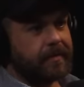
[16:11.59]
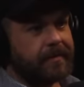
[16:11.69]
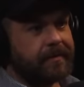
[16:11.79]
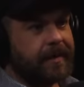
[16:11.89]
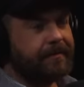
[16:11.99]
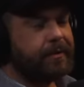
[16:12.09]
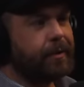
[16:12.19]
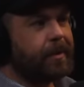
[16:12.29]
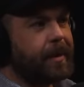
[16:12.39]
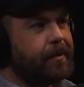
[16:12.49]
Yeah. Have you
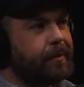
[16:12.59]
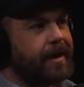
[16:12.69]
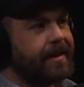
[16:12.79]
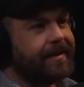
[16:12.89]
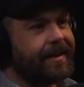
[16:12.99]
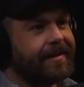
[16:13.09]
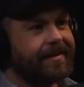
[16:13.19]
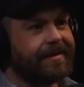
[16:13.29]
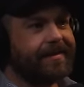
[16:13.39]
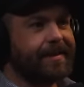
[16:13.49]
thought about writing like
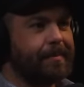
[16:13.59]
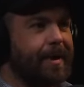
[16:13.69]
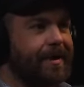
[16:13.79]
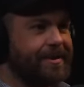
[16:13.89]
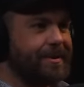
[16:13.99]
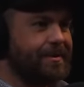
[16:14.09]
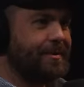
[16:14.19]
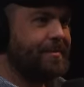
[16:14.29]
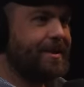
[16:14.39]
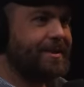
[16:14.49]
a, a part two
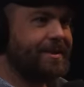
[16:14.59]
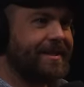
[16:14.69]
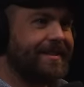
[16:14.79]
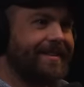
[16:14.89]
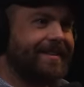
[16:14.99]
to emergency?